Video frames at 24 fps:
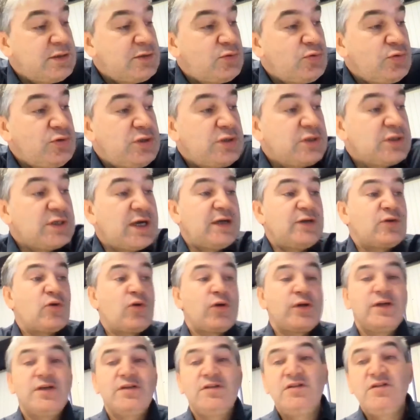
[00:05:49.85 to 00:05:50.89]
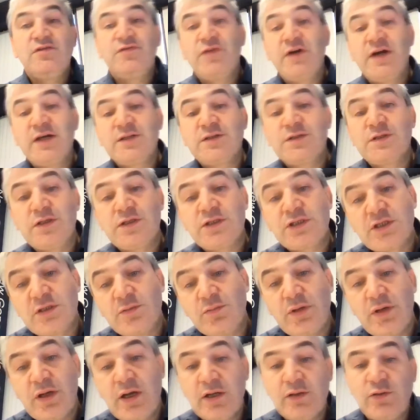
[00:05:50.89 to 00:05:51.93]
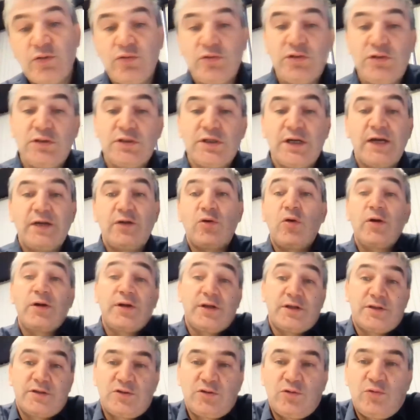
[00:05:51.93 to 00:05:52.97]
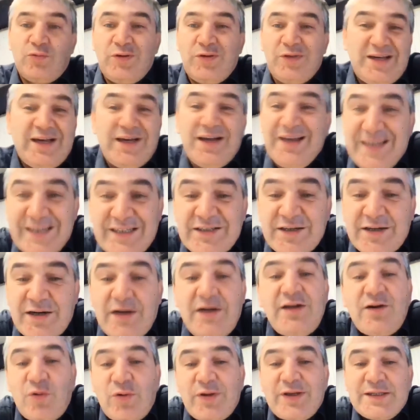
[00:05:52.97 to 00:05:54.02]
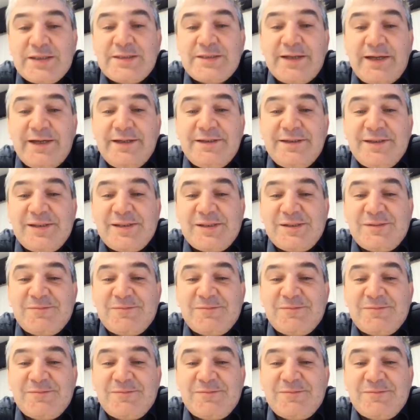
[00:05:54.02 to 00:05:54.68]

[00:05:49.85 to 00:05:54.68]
to design rocket defense system and to design rockets. So we are literally rocket scientists.